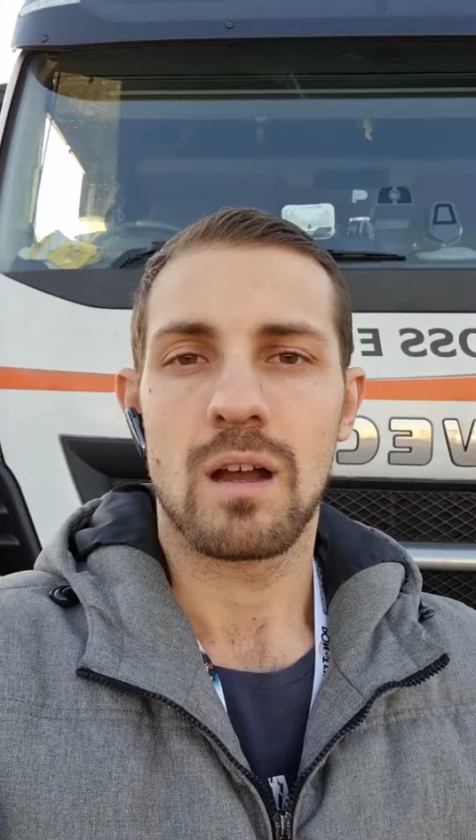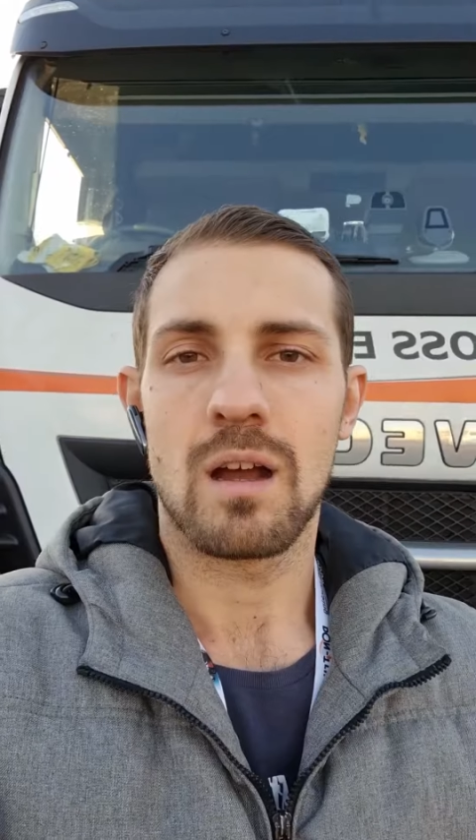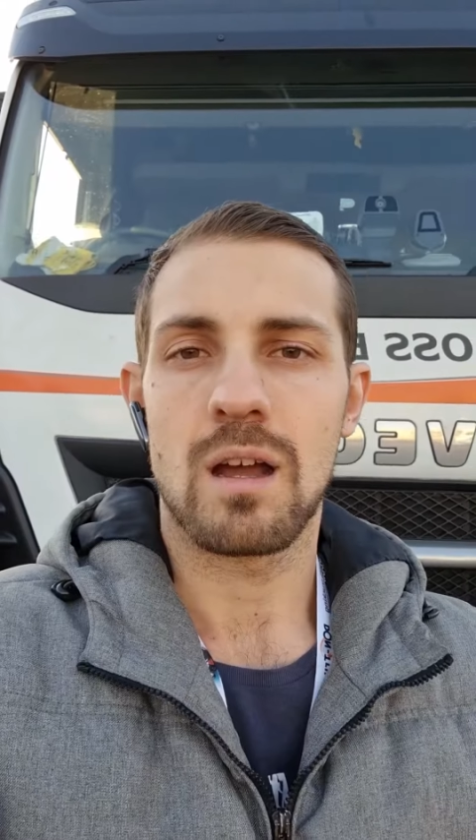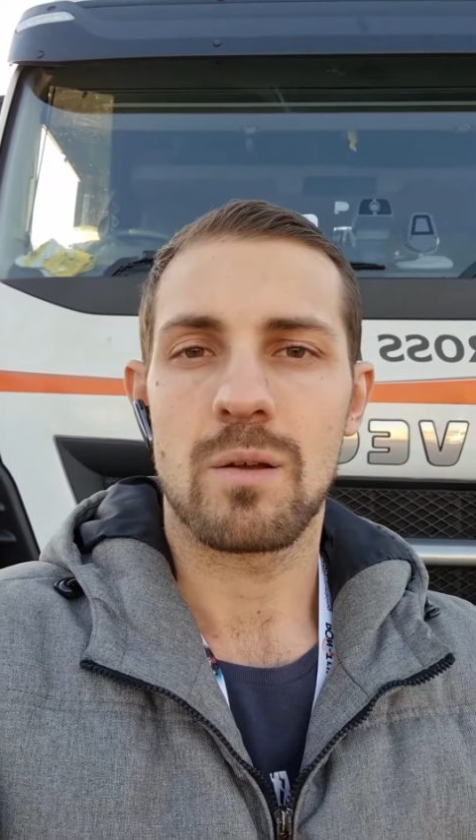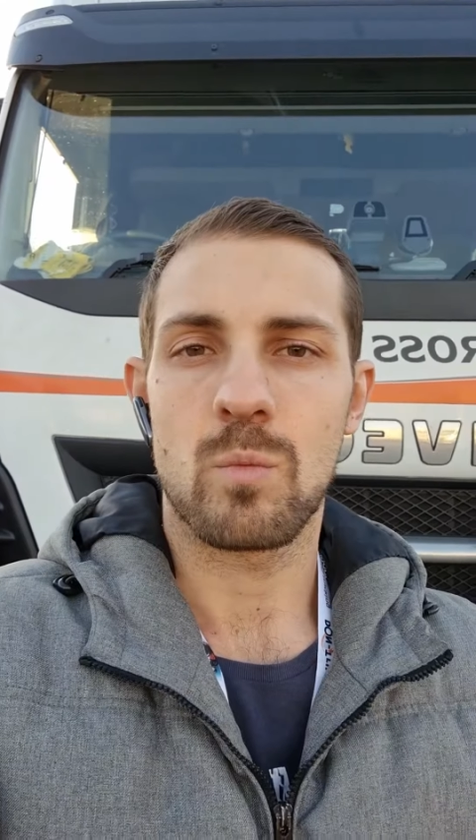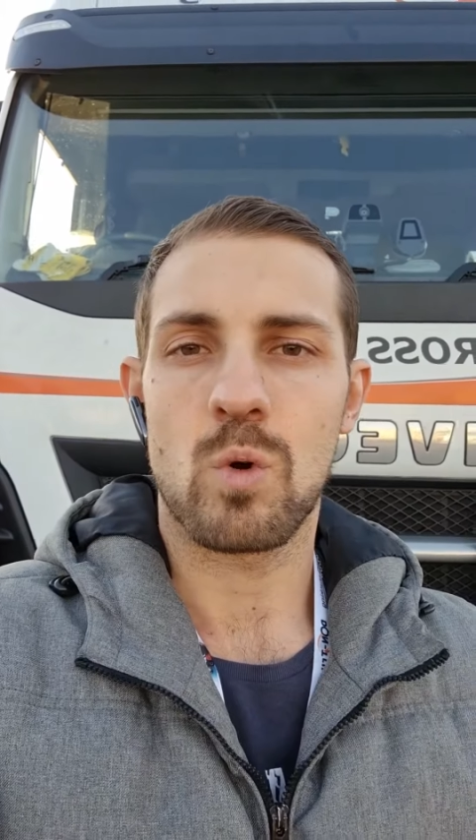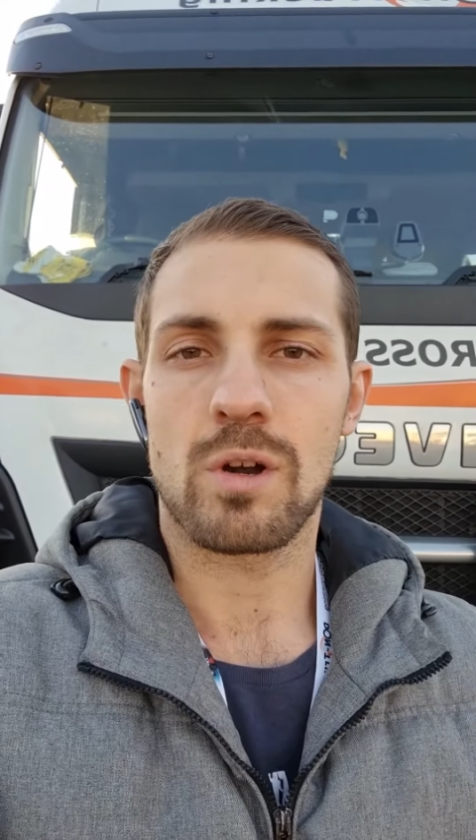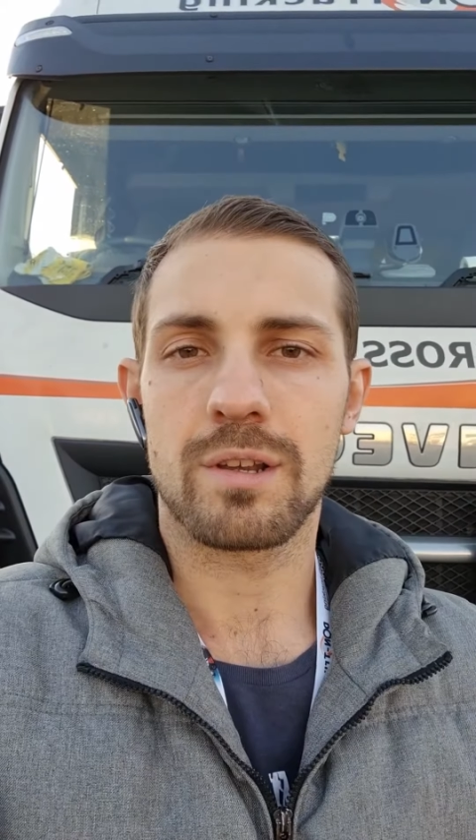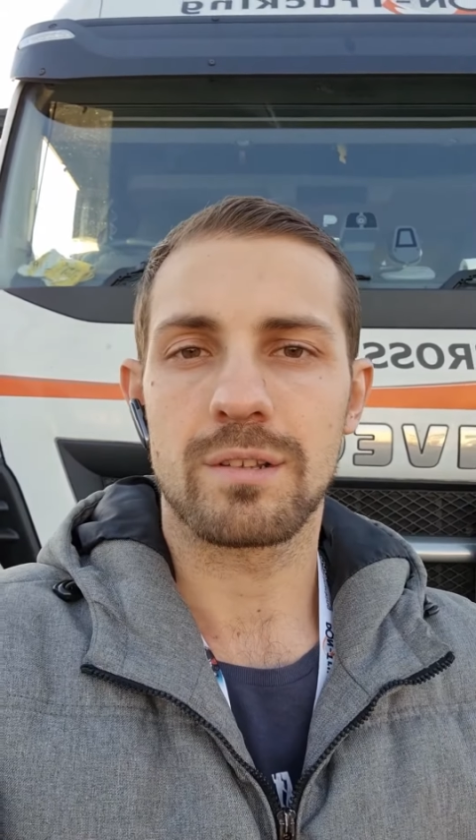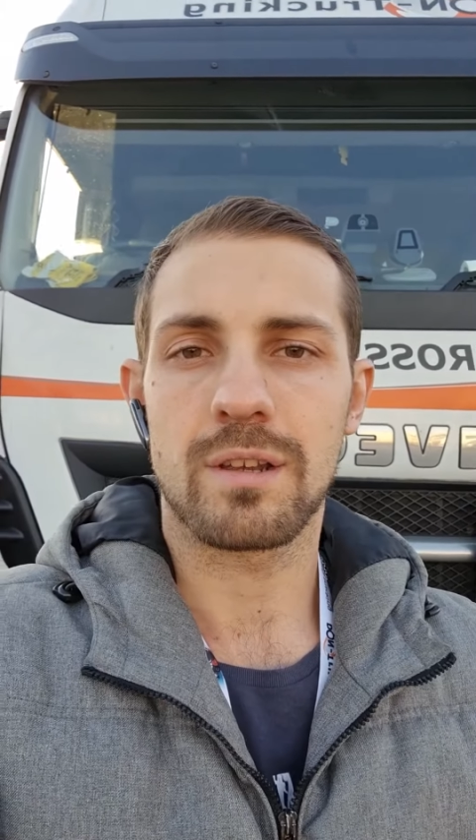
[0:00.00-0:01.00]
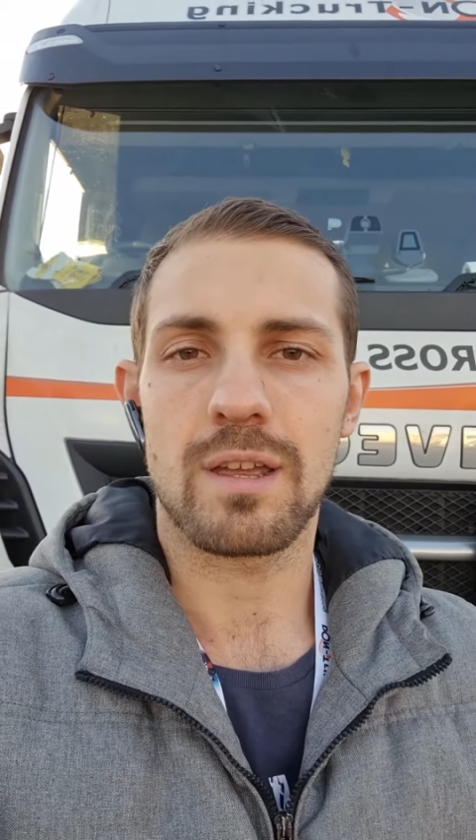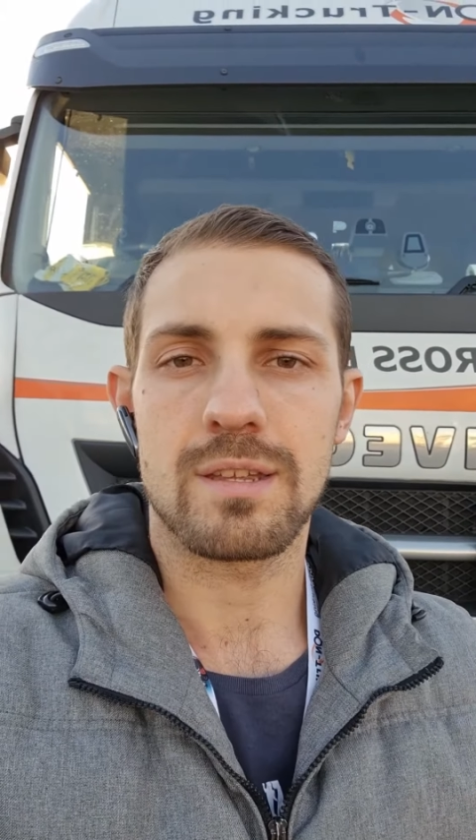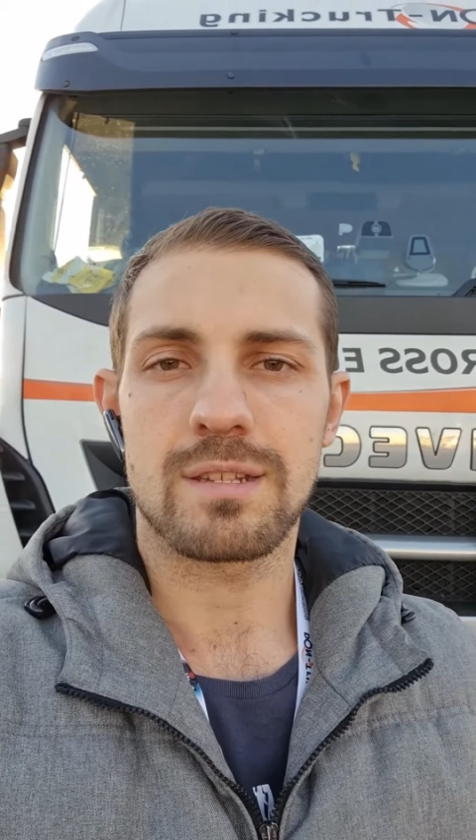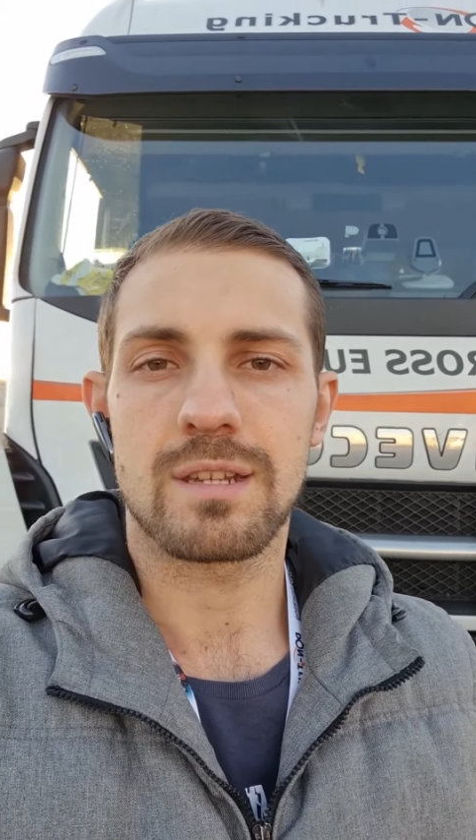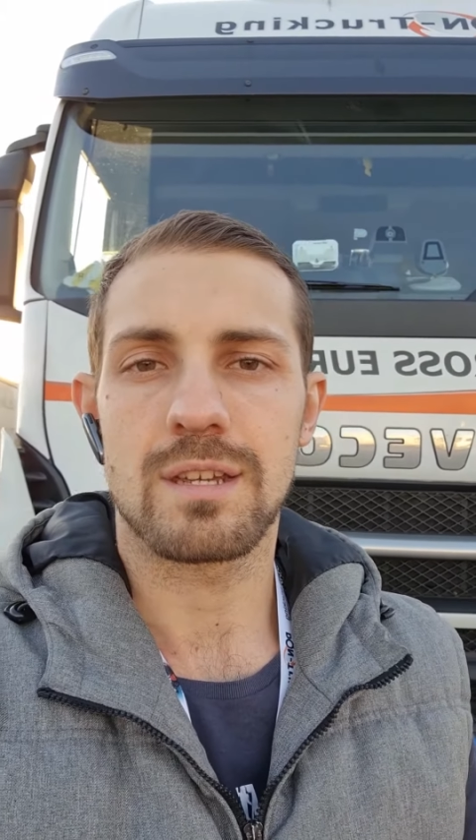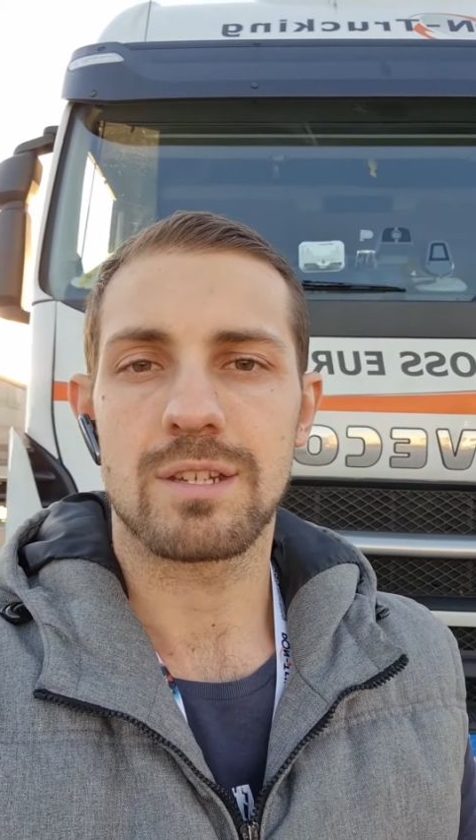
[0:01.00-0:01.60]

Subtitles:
I am working as a